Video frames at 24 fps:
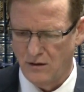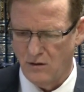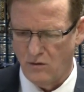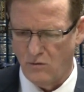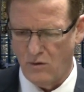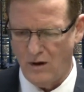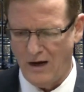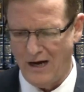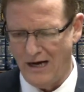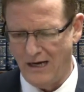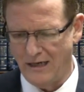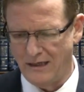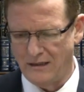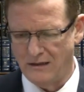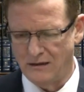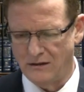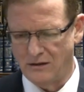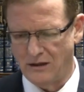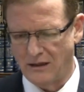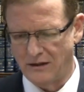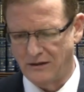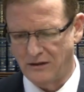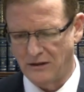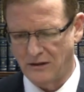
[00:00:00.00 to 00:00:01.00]
Why
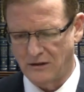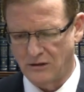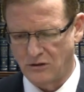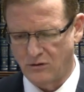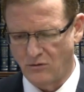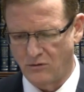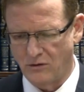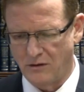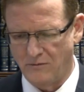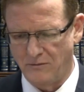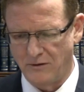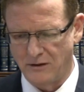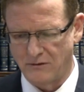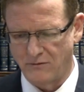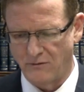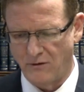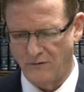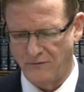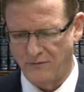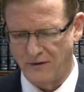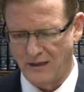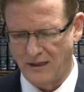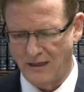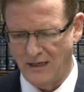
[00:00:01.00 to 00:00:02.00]
not exclude the mitzvah
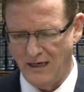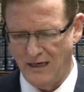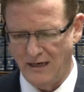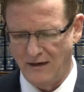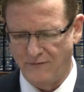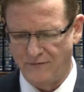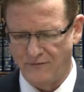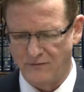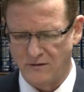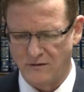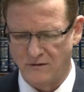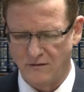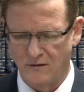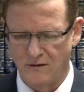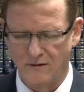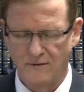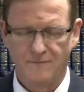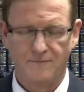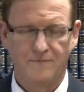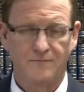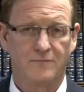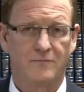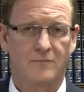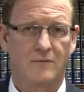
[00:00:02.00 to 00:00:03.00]
of the gift
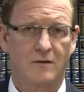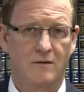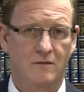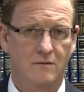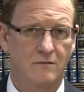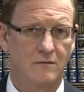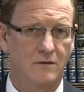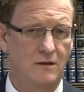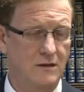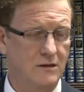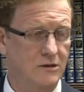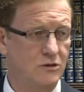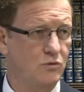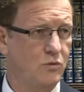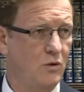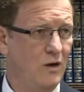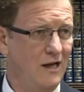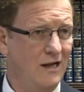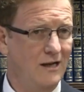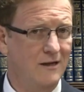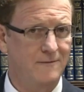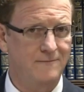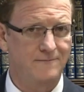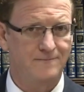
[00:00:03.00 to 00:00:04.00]
as
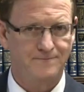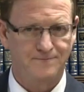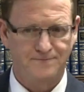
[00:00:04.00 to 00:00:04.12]
well?